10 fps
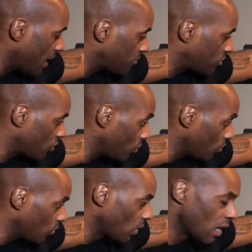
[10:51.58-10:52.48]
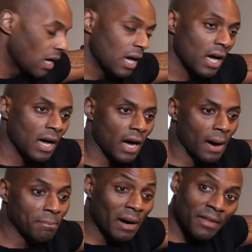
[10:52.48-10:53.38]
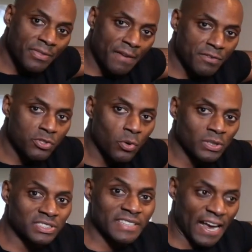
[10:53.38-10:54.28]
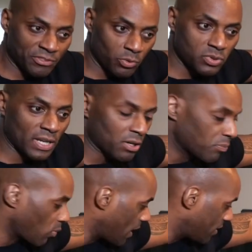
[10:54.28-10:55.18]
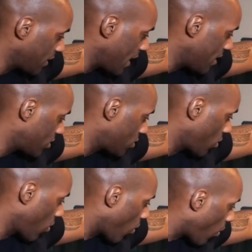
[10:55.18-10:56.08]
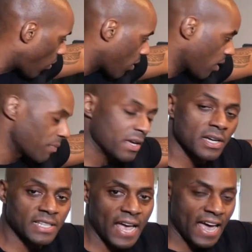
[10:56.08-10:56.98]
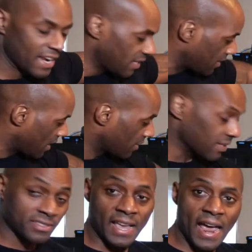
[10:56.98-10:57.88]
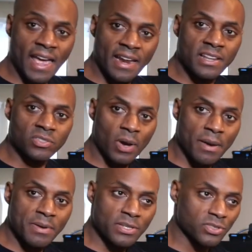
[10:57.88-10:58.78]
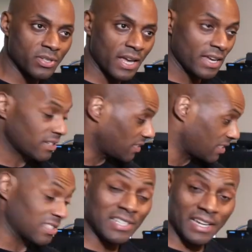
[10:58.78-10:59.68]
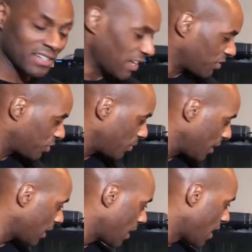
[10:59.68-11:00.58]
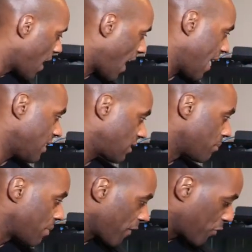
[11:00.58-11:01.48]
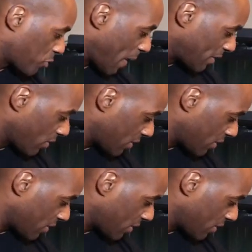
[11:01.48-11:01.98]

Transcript: up to a month if you do it as natural cycle process, or because I added the sand I described yesterday, because it's the second day of shooting, I added some beneficial bacteria